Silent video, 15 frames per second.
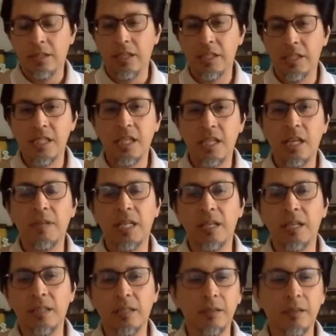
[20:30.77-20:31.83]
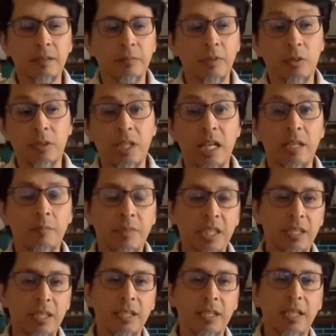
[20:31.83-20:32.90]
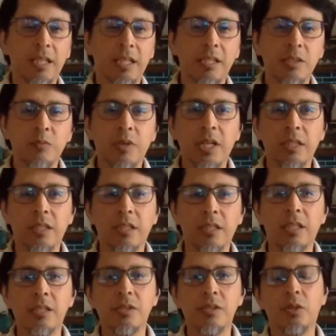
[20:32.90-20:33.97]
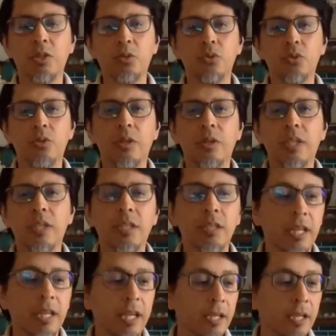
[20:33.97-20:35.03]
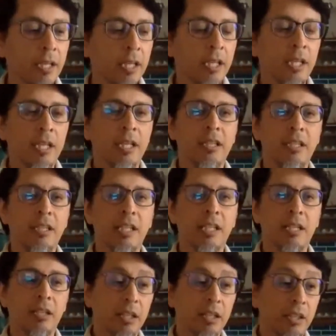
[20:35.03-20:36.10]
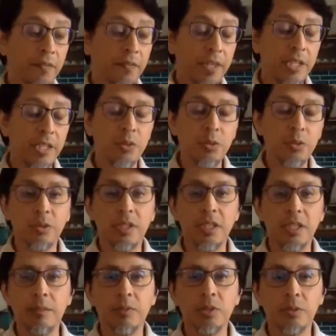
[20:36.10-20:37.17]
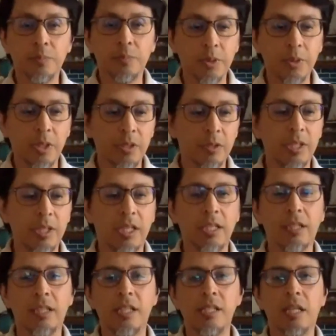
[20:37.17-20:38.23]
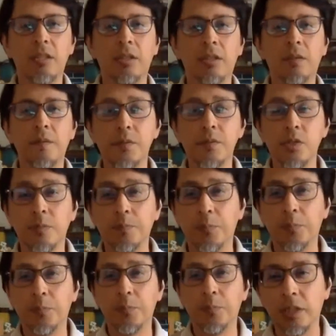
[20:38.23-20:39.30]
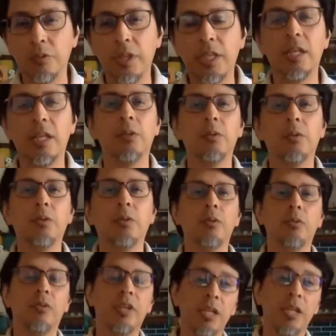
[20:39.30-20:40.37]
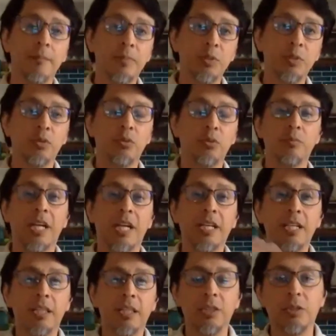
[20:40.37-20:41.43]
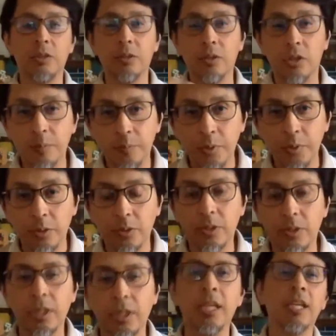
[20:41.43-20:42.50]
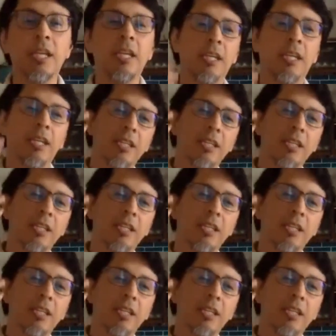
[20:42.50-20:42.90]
Let's have a online meeting like this one, and let's go into talk in detail. There are a lot of things to tell about our product, and there is a lot of support that we can do to help you to marketing our product